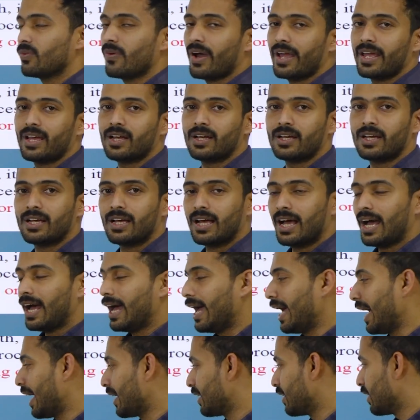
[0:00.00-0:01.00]
wire,
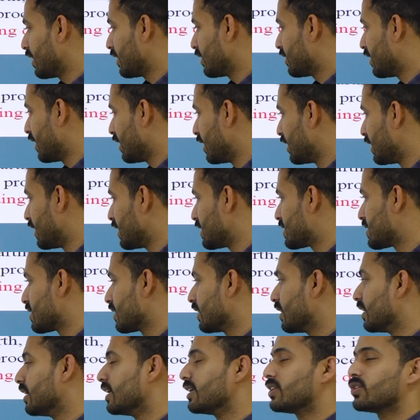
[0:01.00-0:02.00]
and then it is
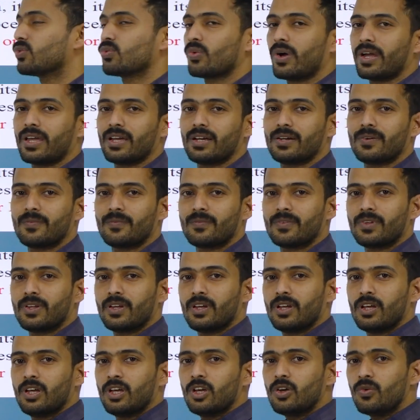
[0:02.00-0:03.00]
earth wire.
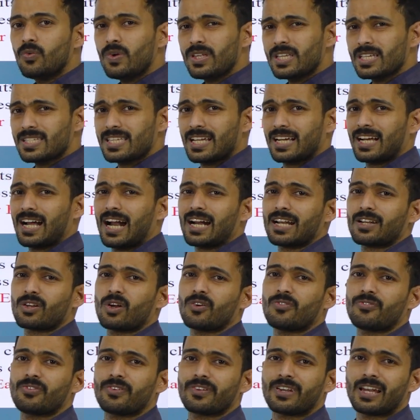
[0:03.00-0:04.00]
Which is the color
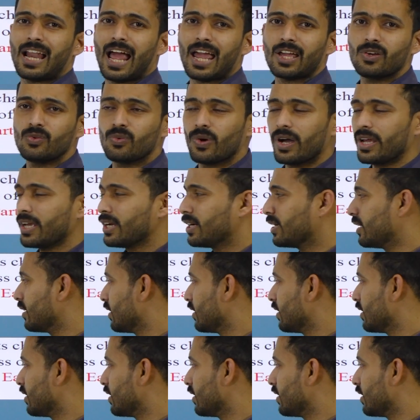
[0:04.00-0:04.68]
of live wire?